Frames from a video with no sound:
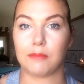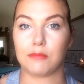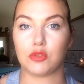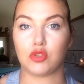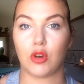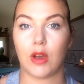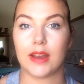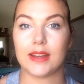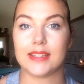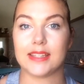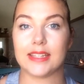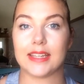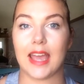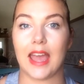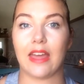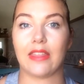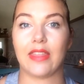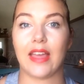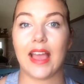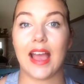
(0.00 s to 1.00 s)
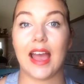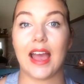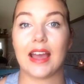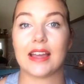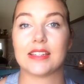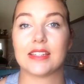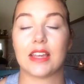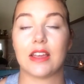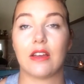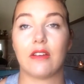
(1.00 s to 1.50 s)
trying to get, they
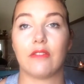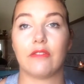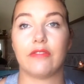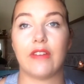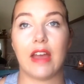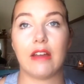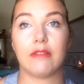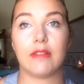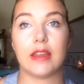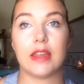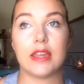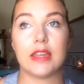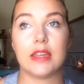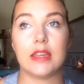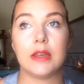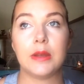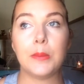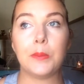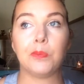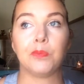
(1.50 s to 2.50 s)
had very